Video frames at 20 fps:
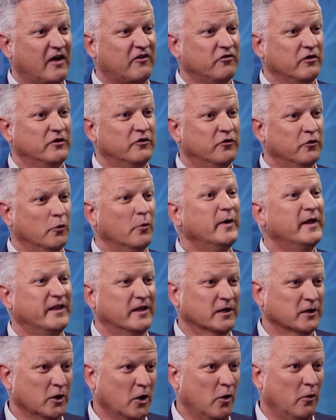actually doing
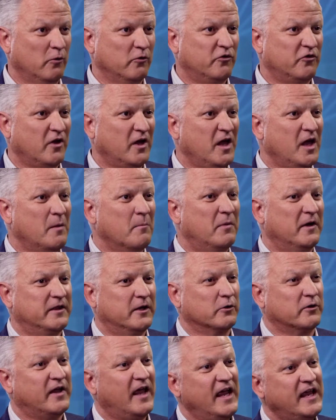the loans, but
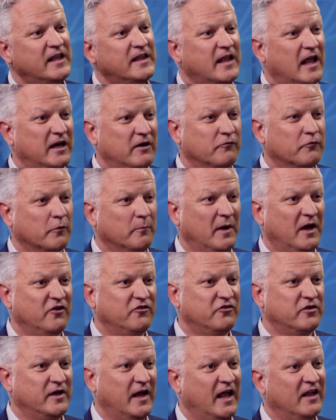they're taking that
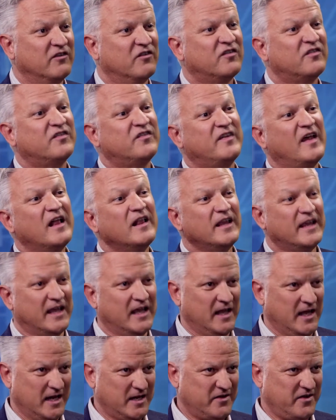information and selling
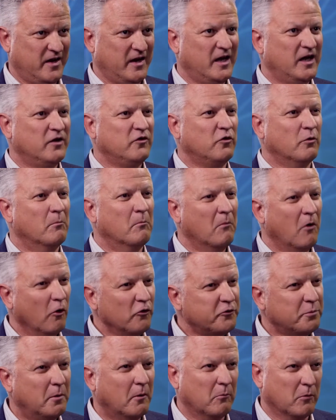it to
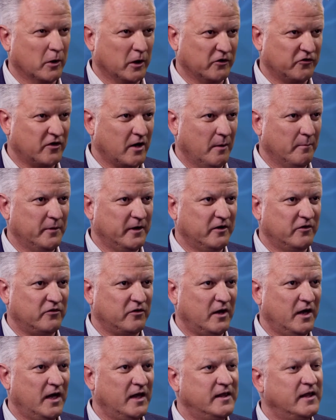multiple mortgage
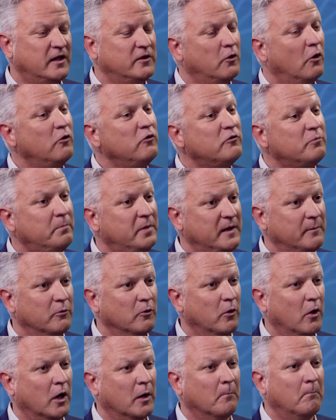companies. And then those
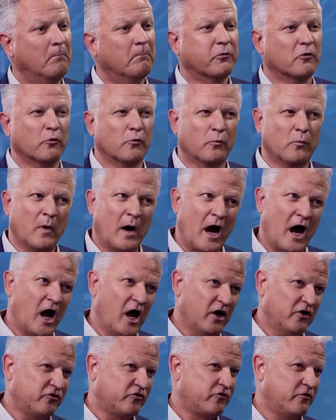people are
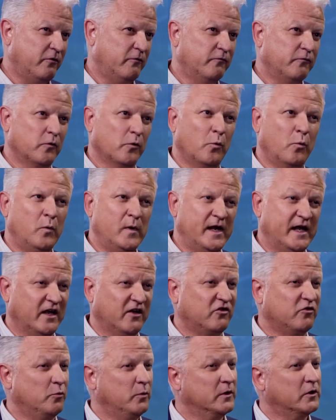barraged for
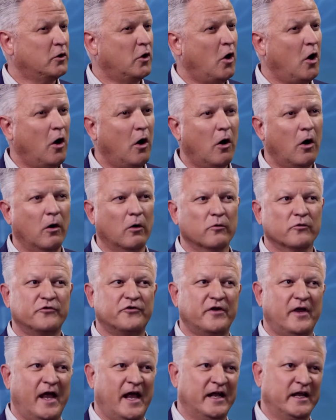weeks with
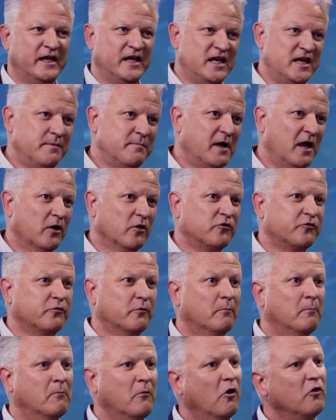calls and emails
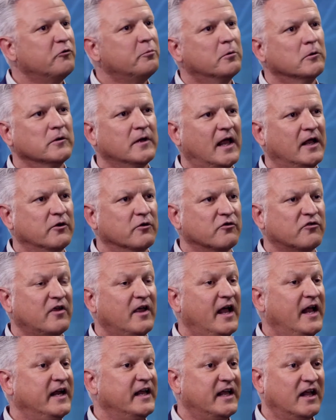from multiple lenders,
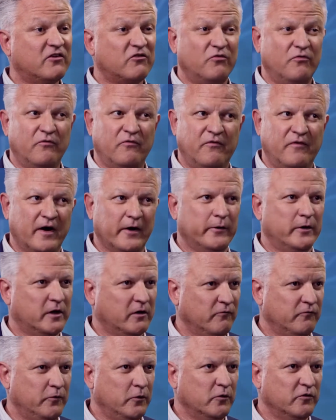and it gets very
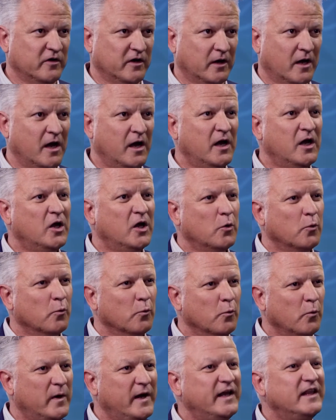confusing.
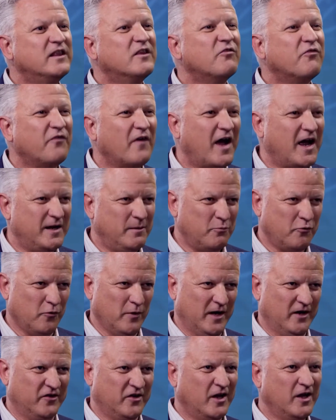Read the fine
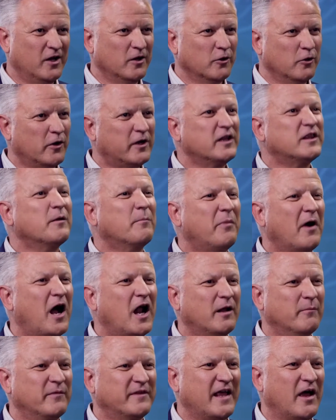print. Look at the
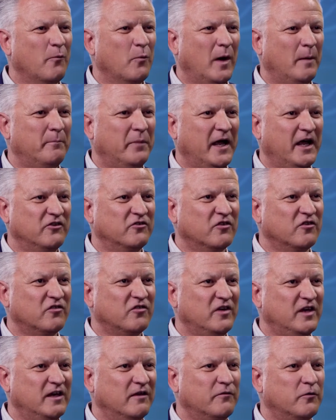bottom of that webpage and
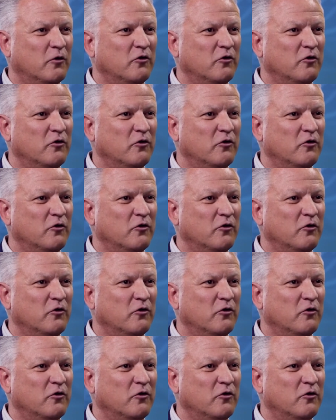see if